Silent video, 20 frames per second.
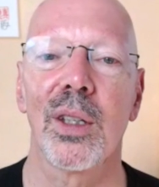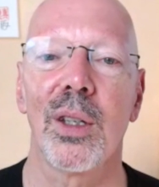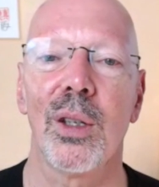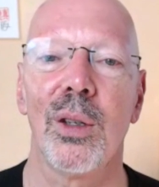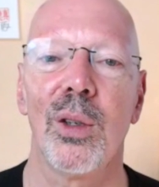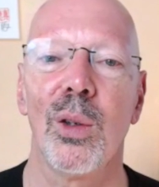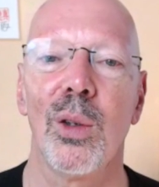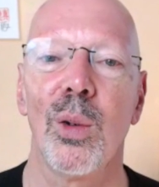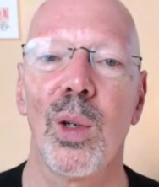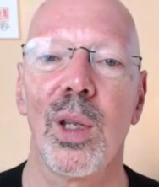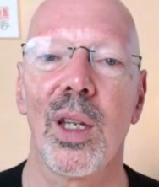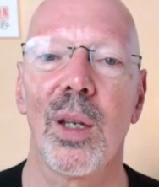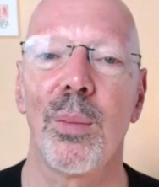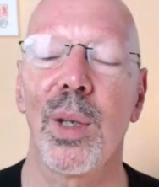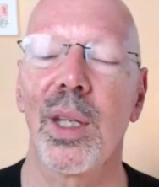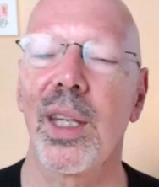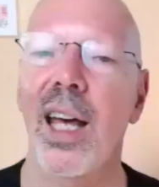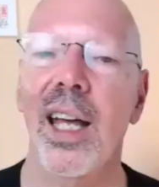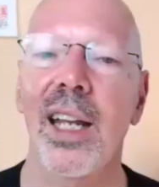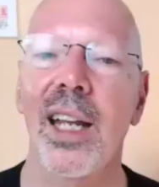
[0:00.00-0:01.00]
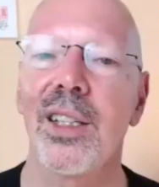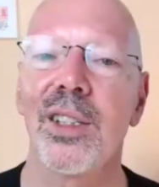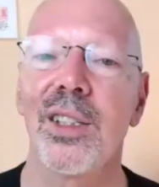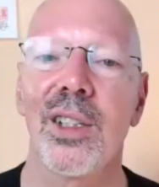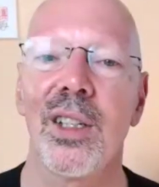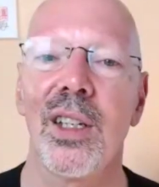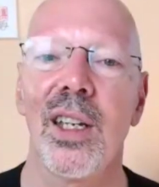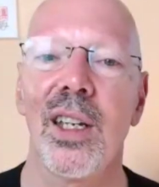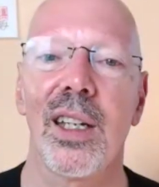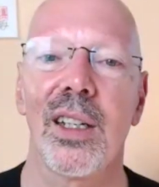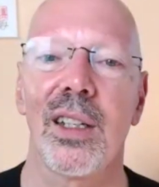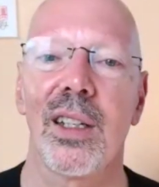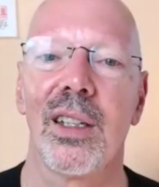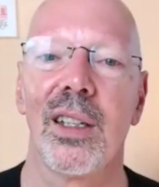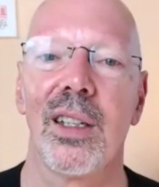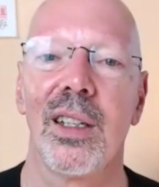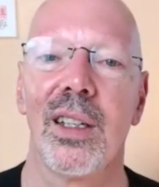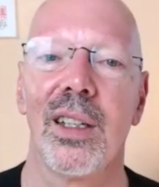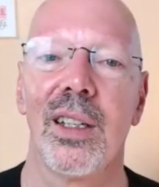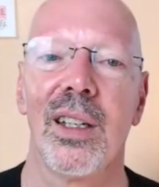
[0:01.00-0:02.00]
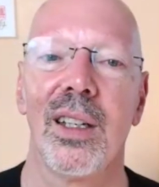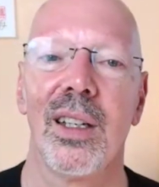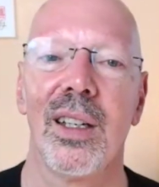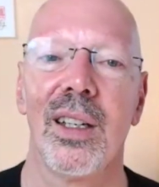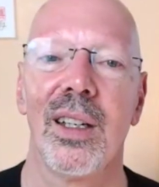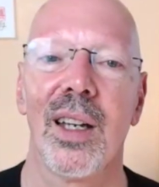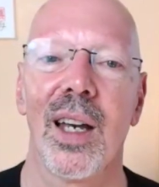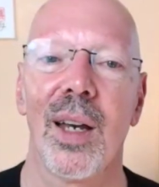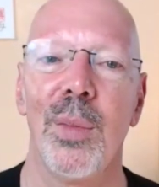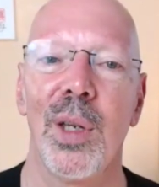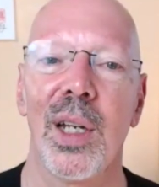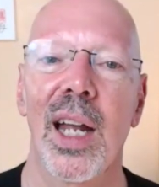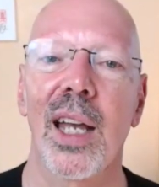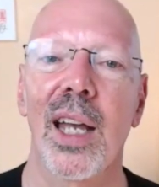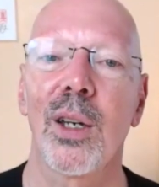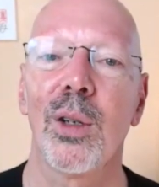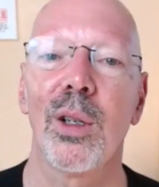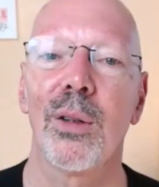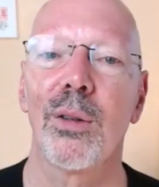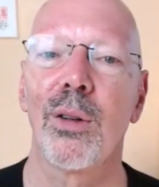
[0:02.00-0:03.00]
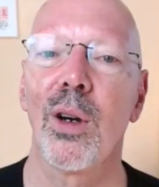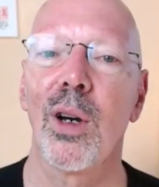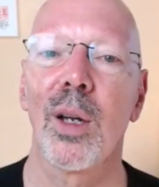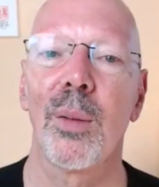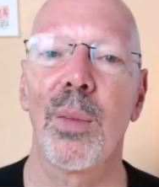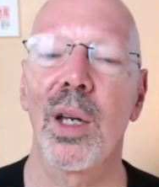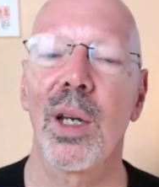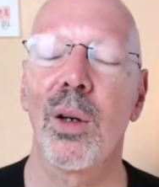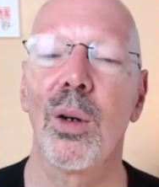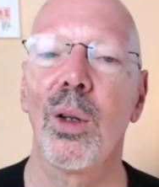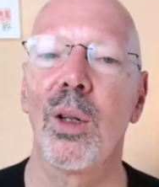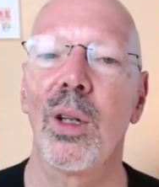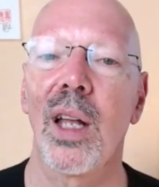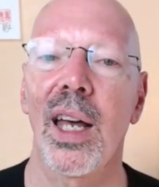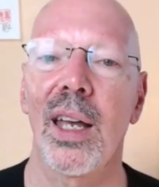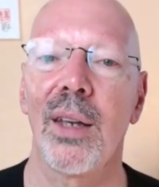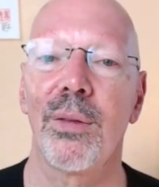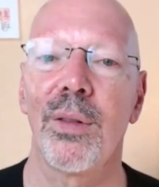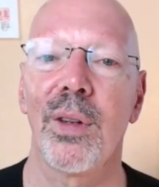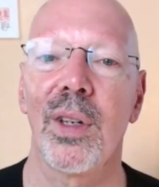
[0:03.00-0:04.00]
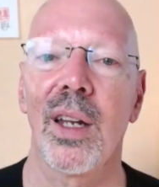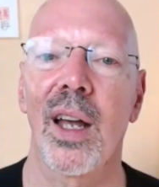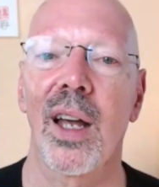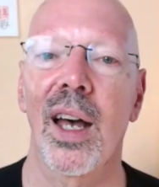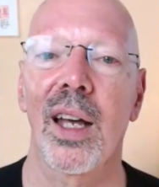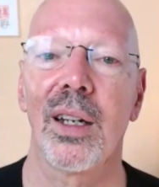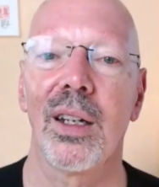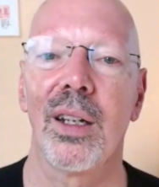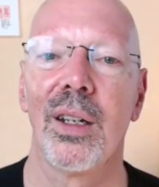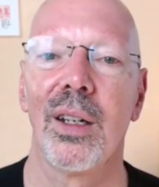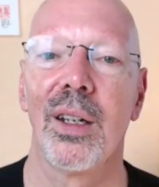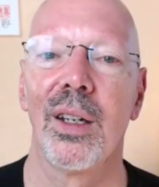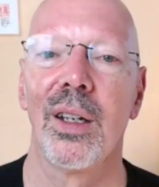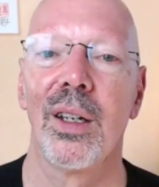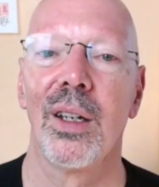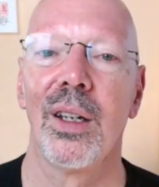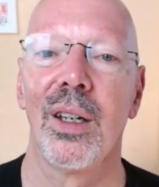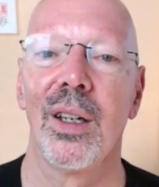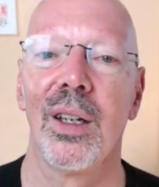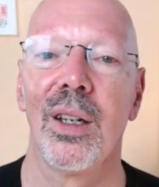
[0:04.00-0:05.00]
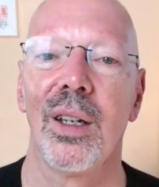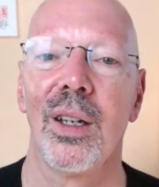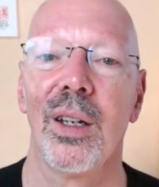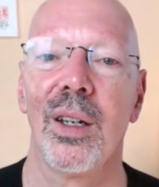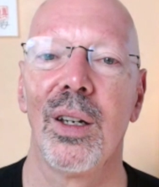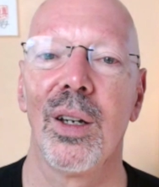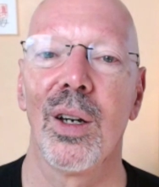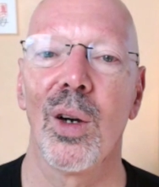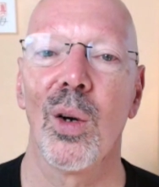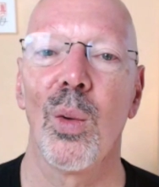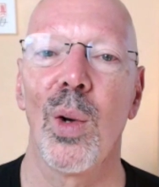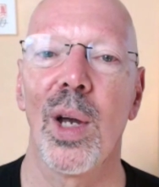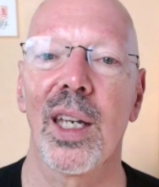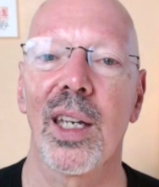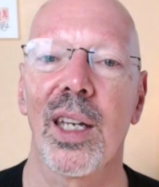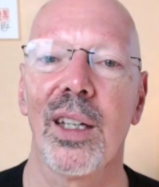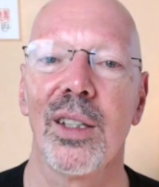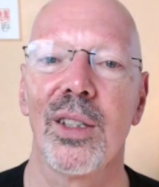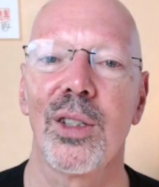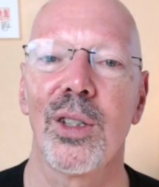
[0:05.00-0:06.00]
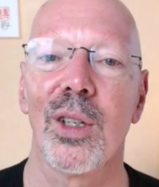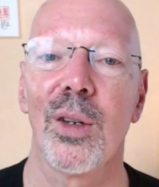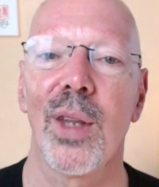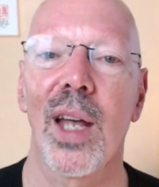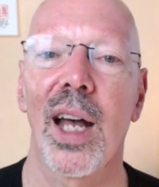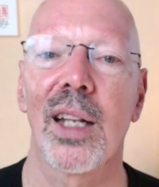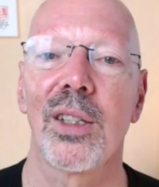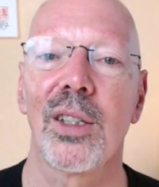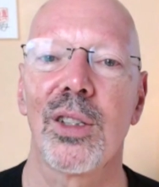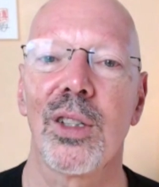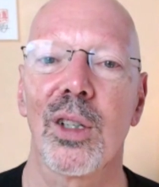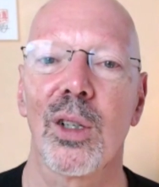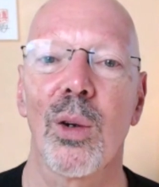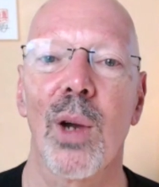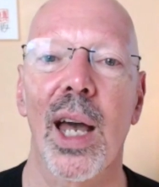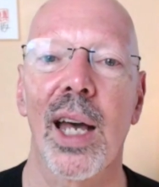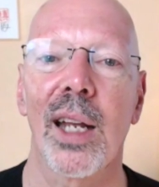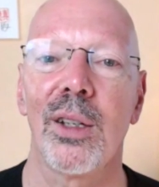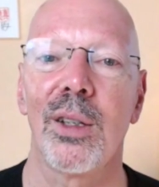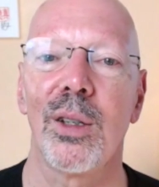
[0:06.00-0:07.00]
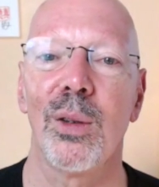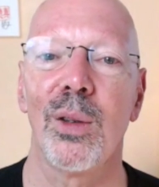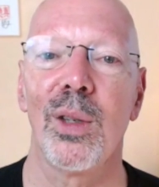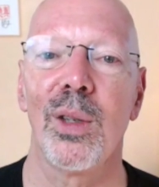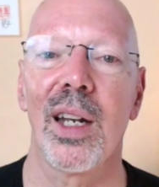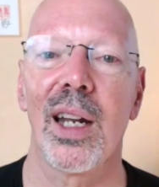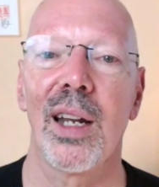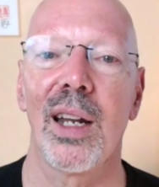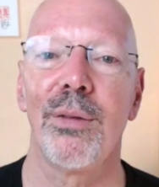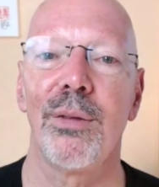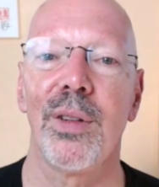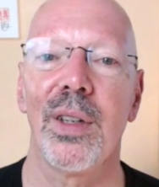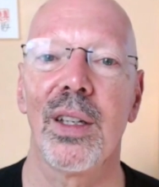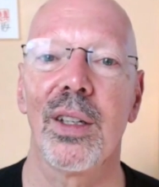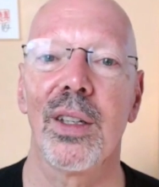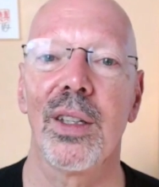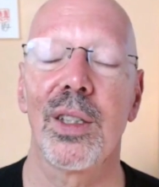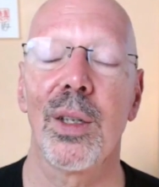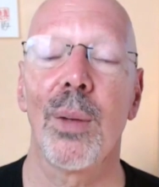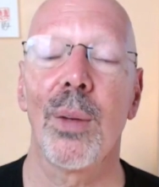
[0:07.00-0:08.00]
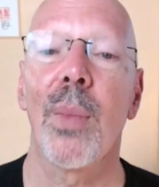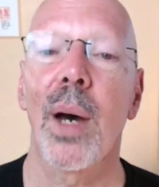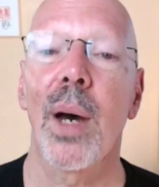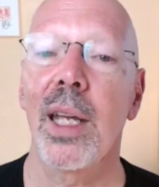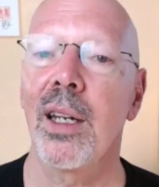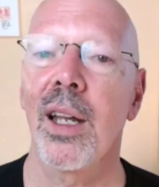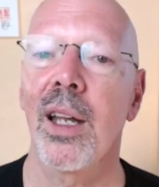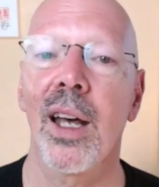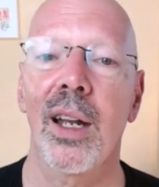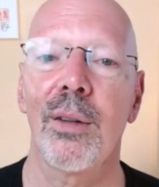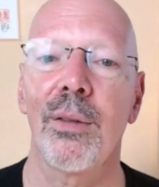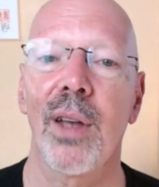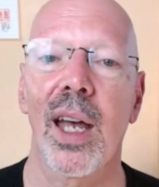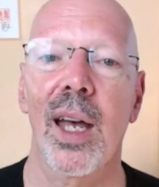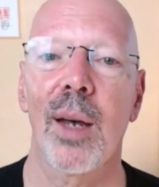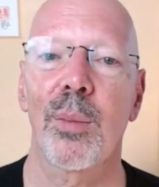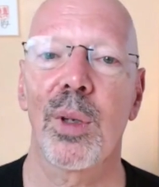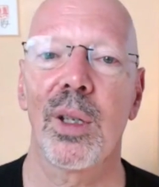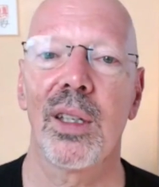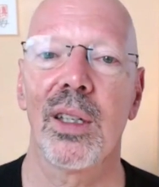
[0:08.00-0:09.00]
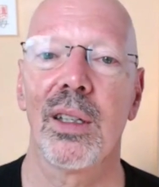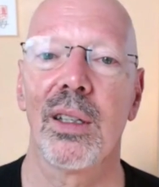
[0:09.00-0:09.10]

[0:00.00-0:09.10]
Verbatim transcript: to do with it, but that isn't it. I mean, I could have gone my whole life and not awakened. So that's the gratitude that I feel, is it might not have happened,